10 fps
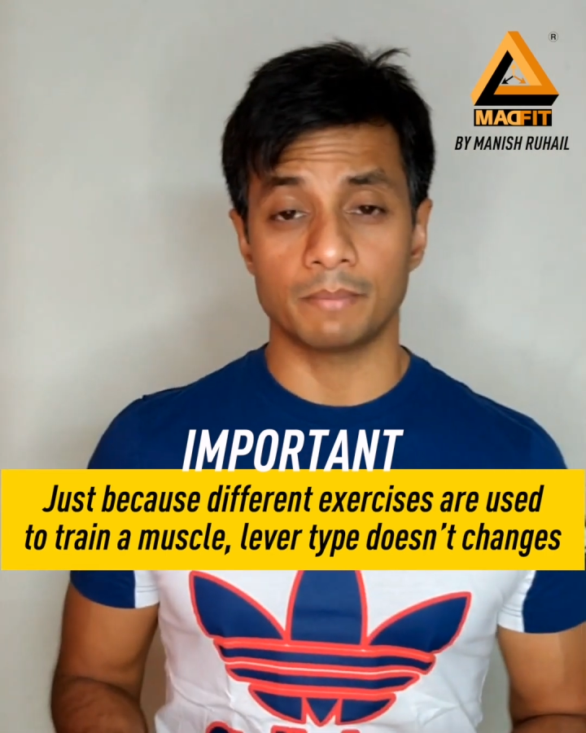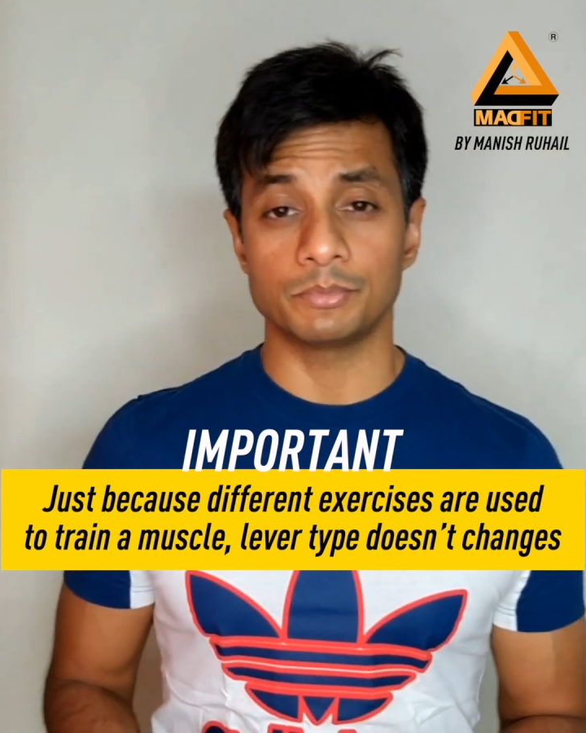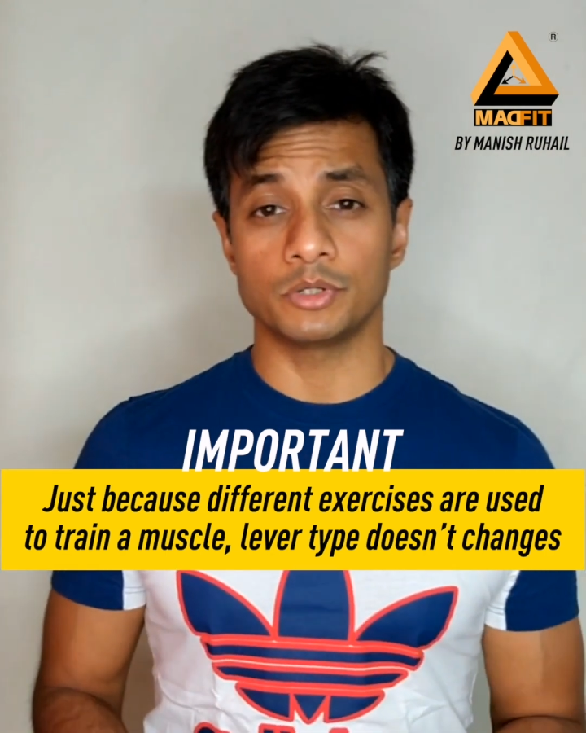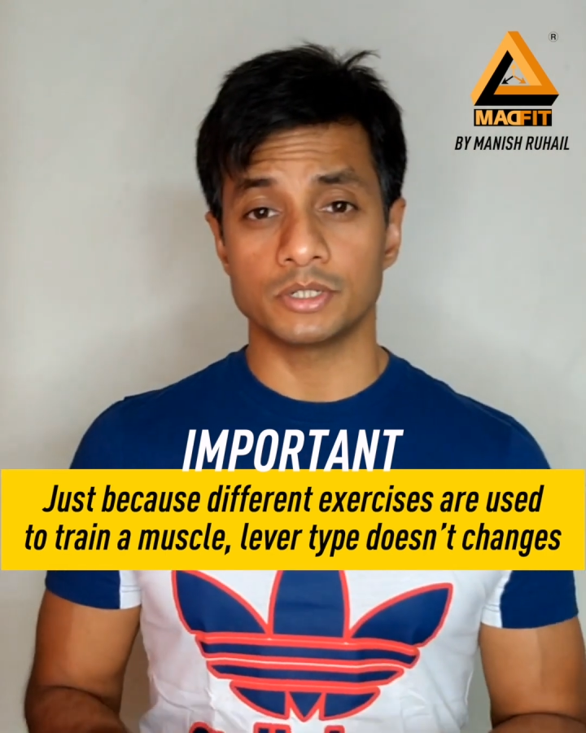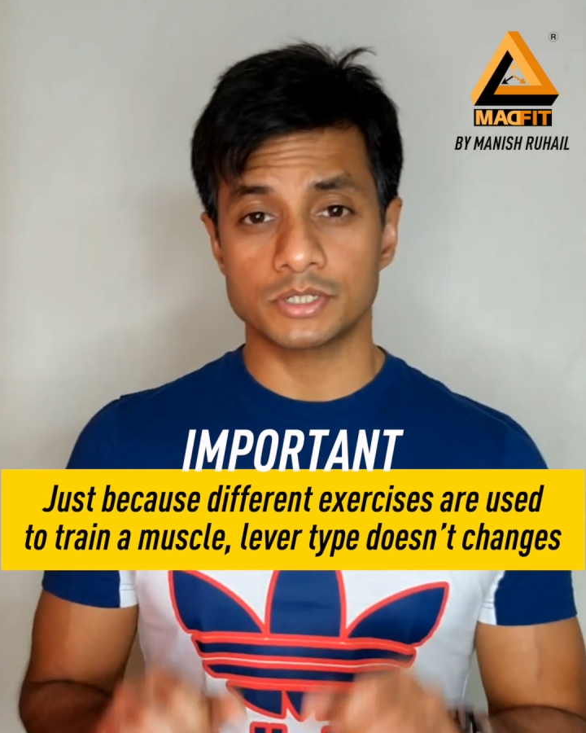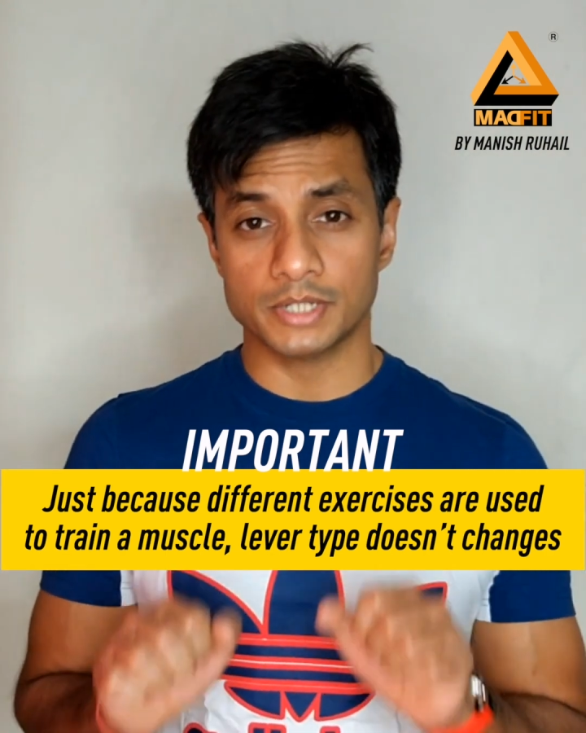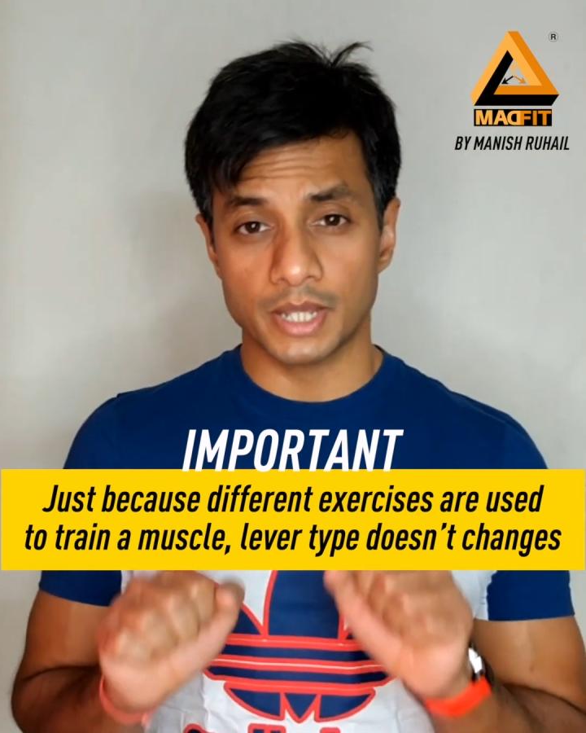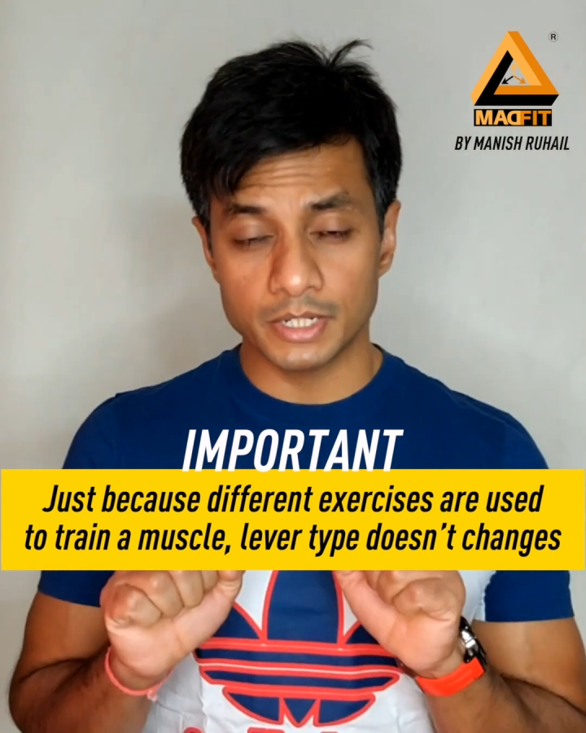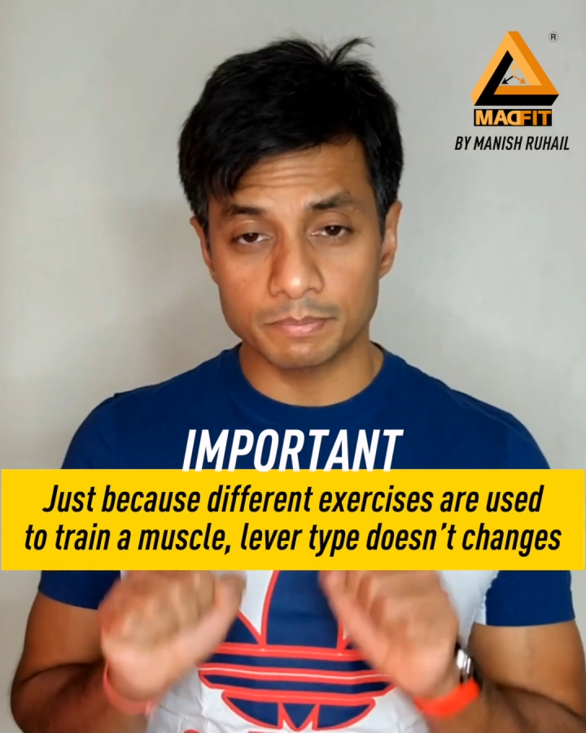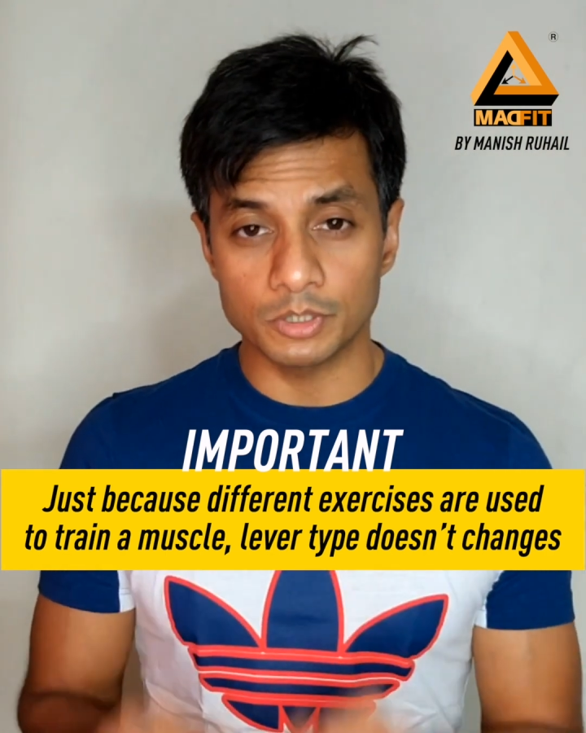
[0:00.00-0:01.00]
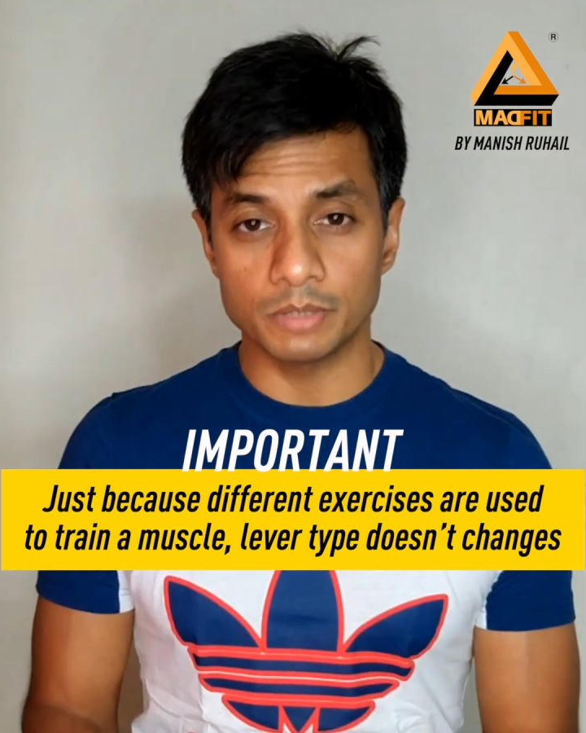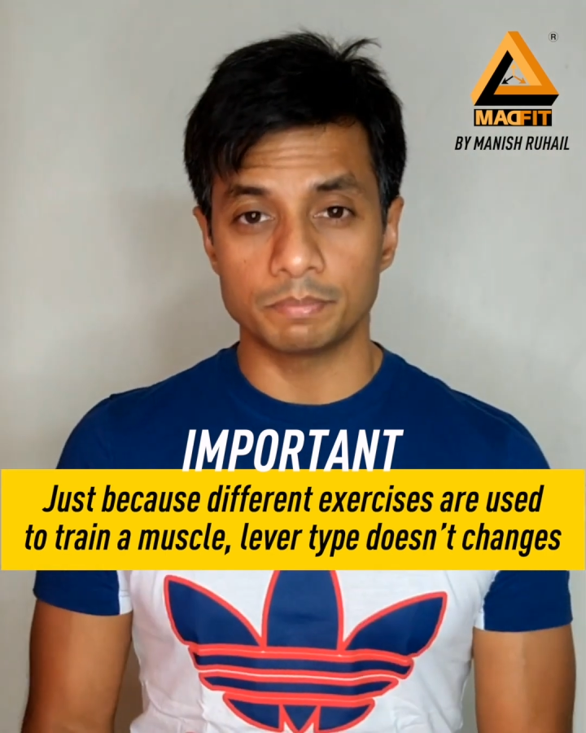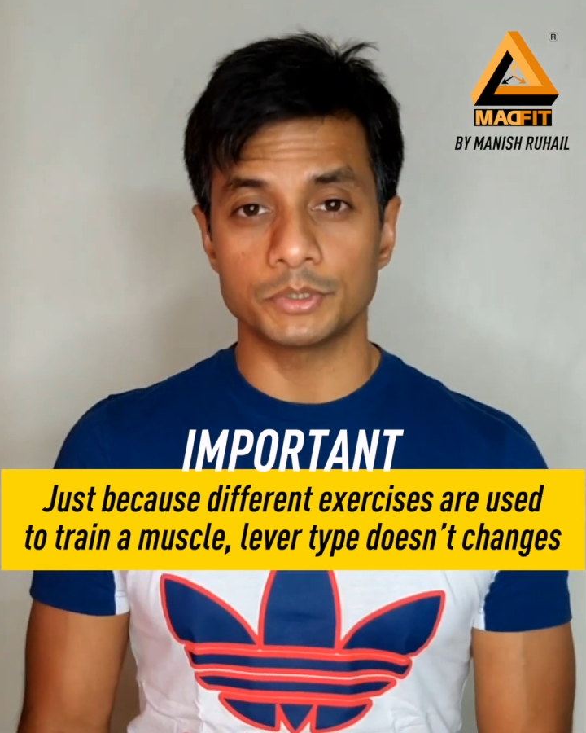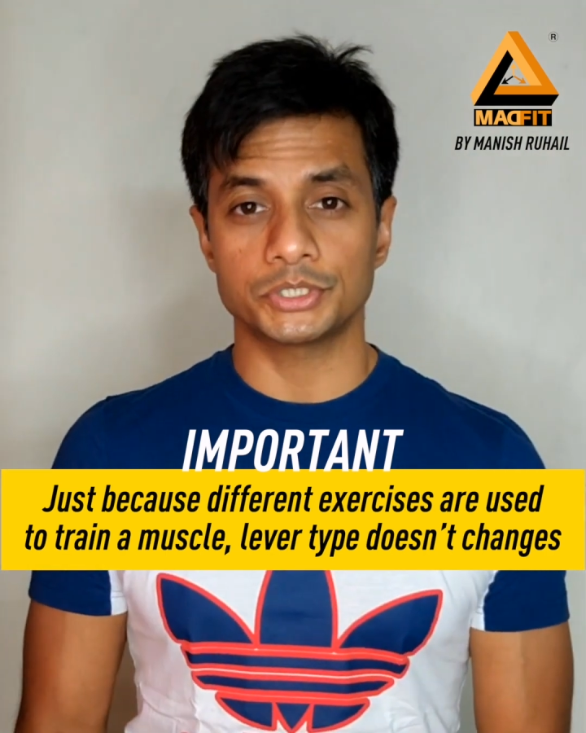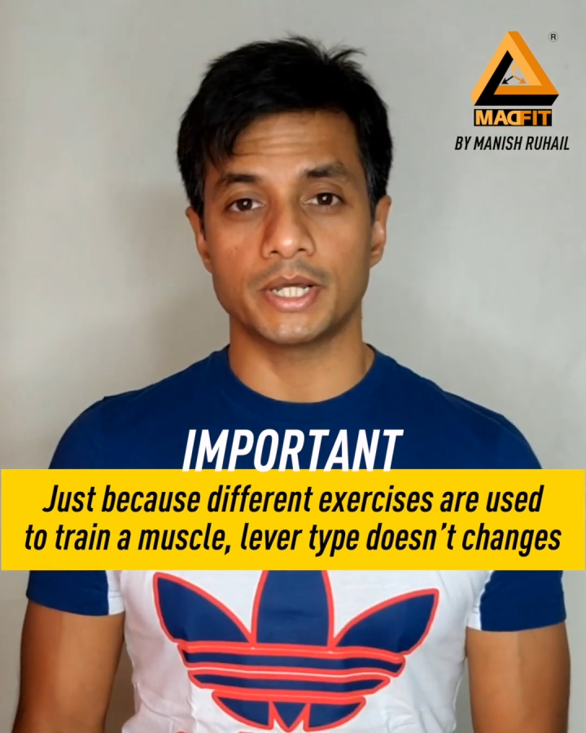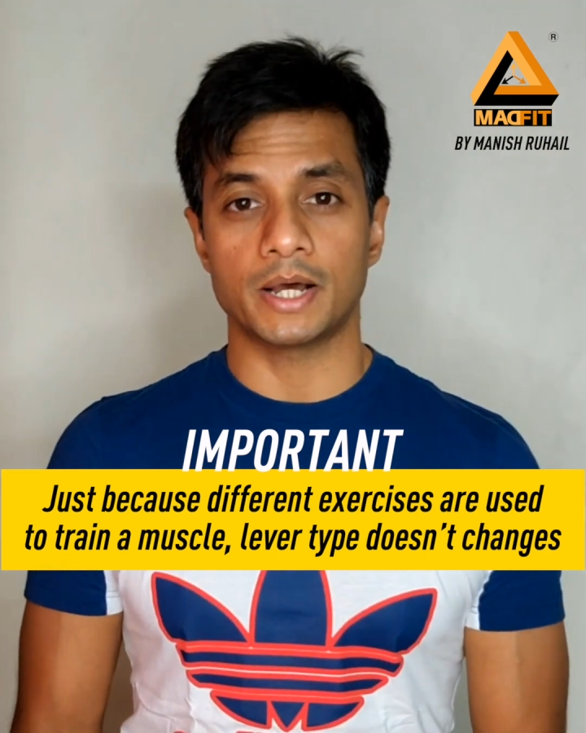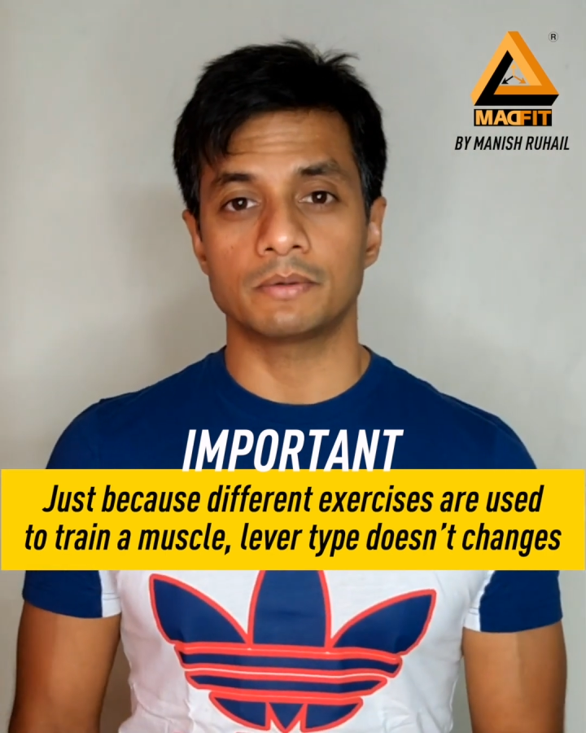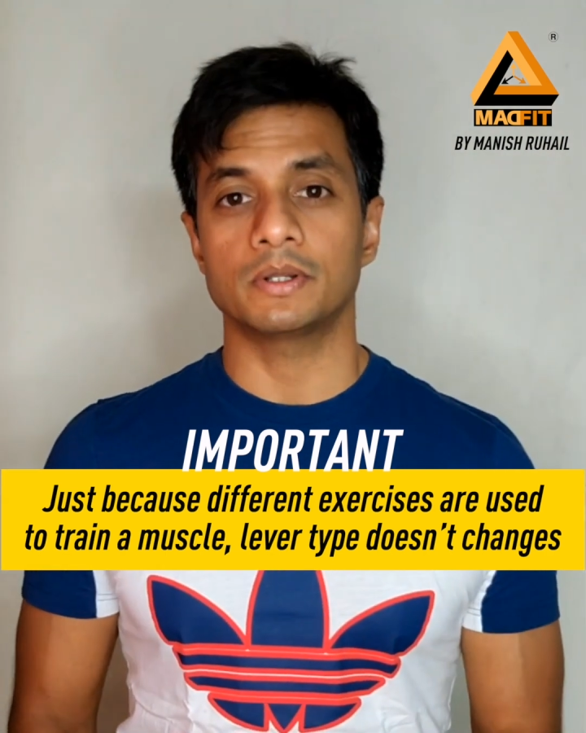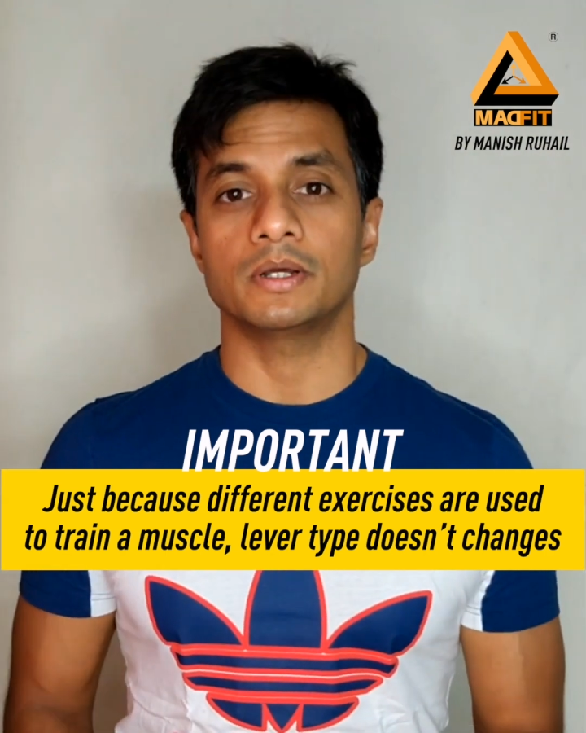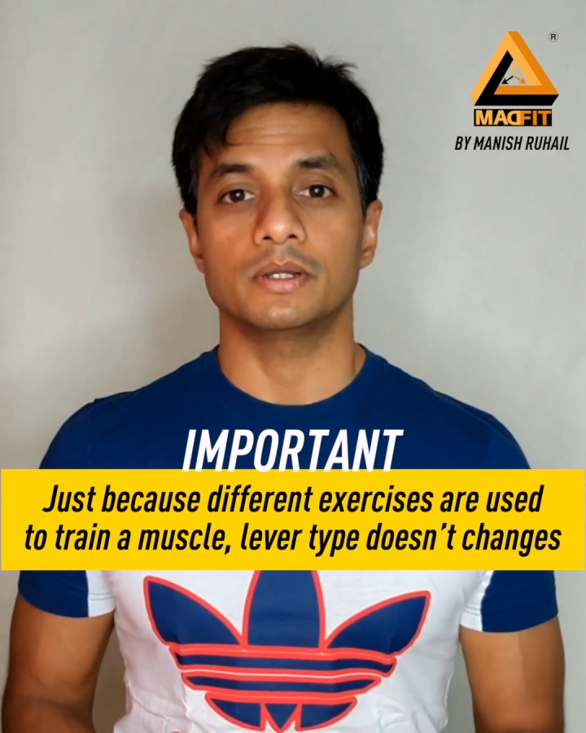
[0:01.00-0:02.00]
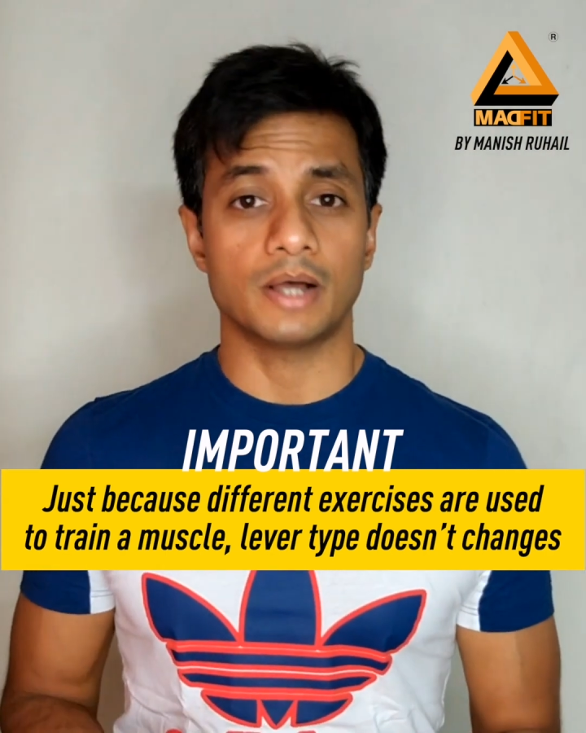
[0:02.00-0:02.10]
I'm doing standing pulley push down,